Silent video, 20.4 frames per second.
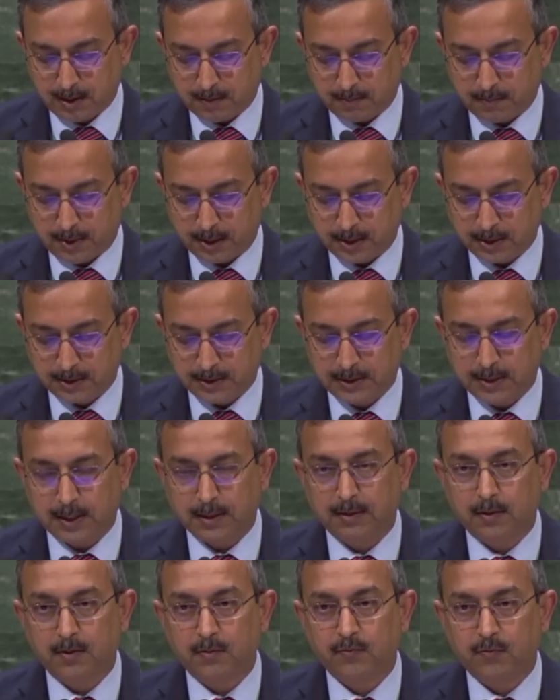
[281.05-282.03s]
but
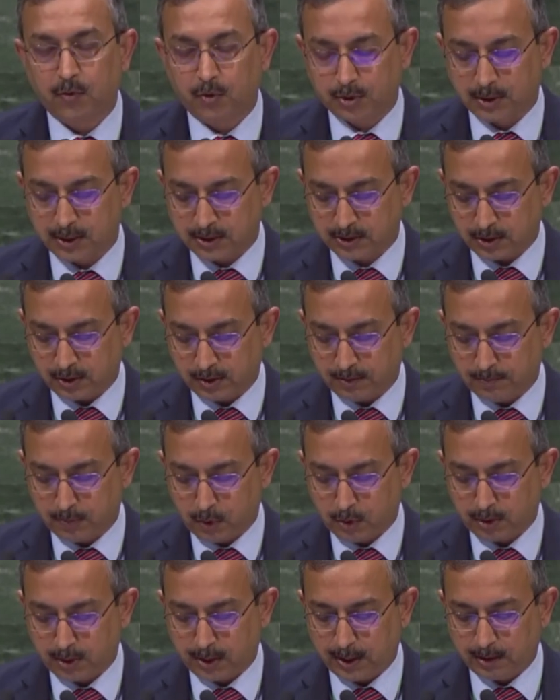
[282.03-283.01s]
instead focus on a
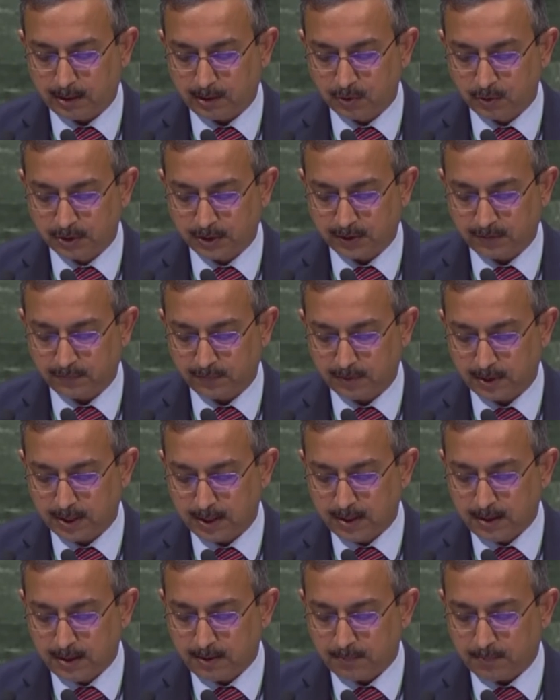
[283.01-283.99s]
more inclusive,
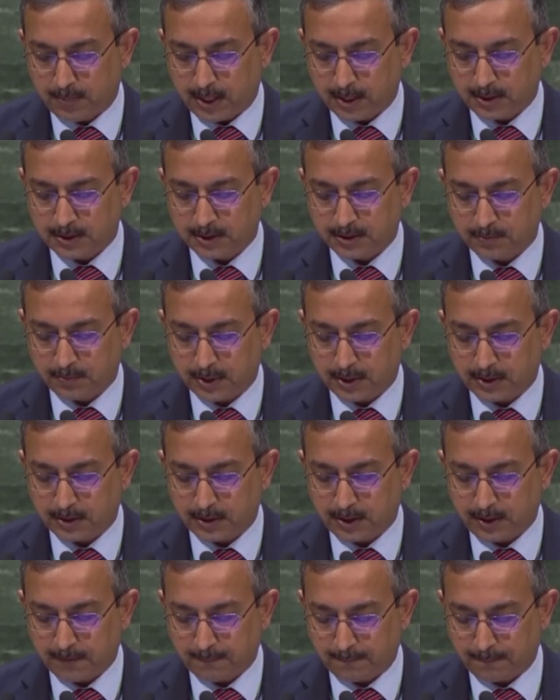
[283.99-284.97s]

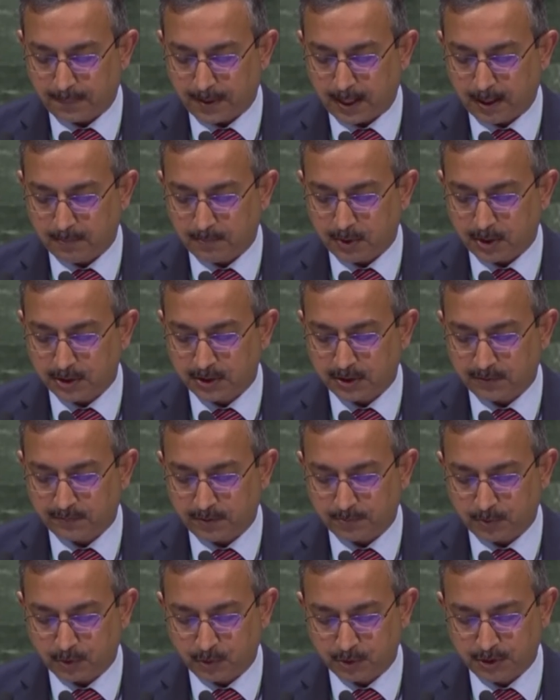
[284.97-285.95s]
participatory, and positive
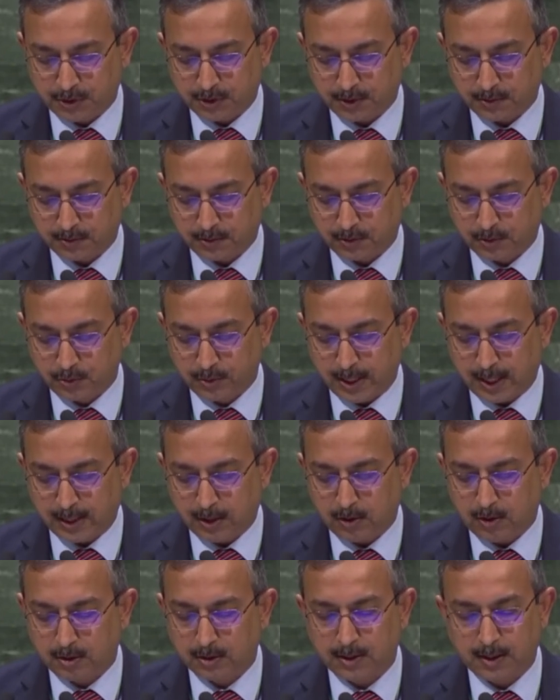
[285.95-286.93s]
approach through
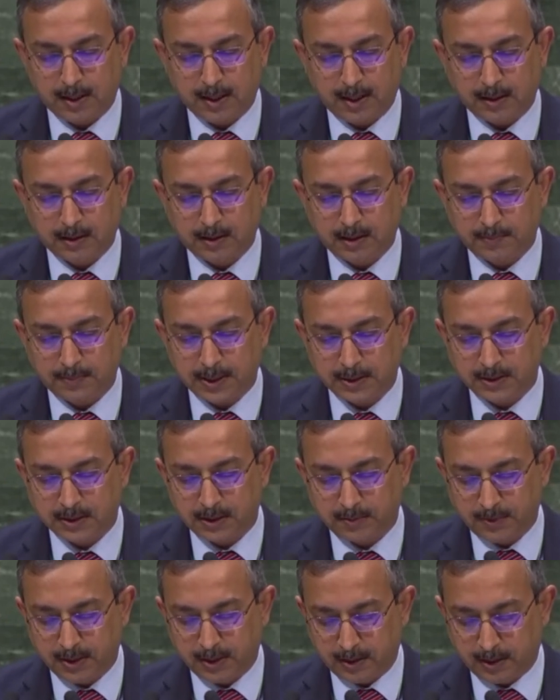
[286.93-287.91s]
dialogue and
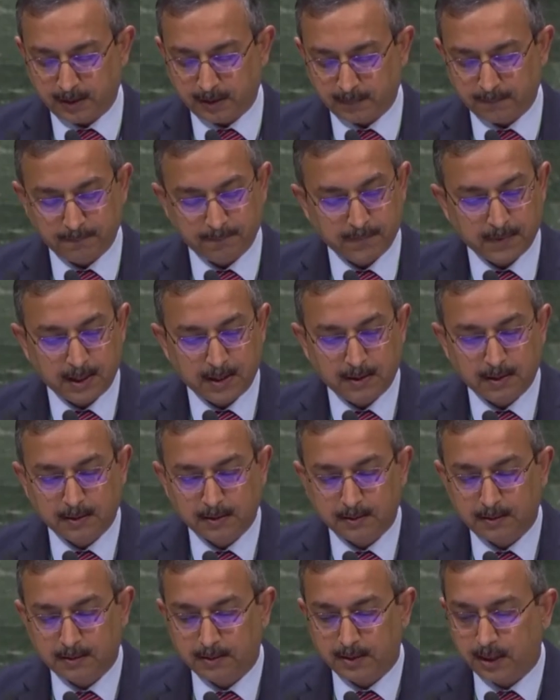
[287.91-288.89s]
capacity building.
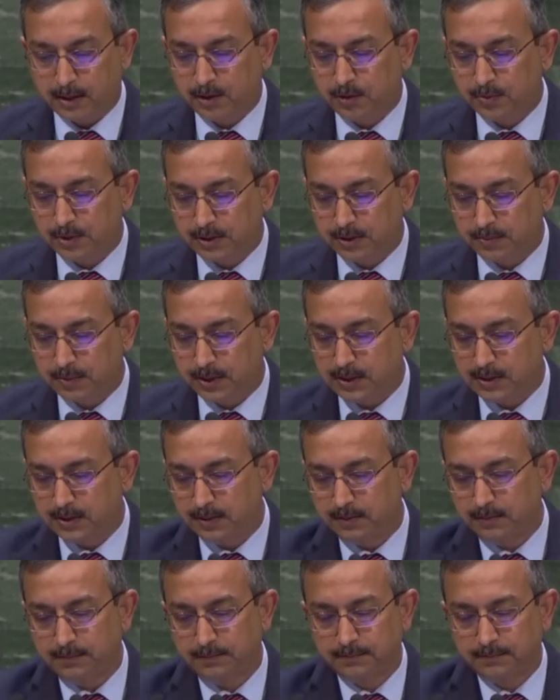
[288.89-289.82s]
Thank you, Mr. President.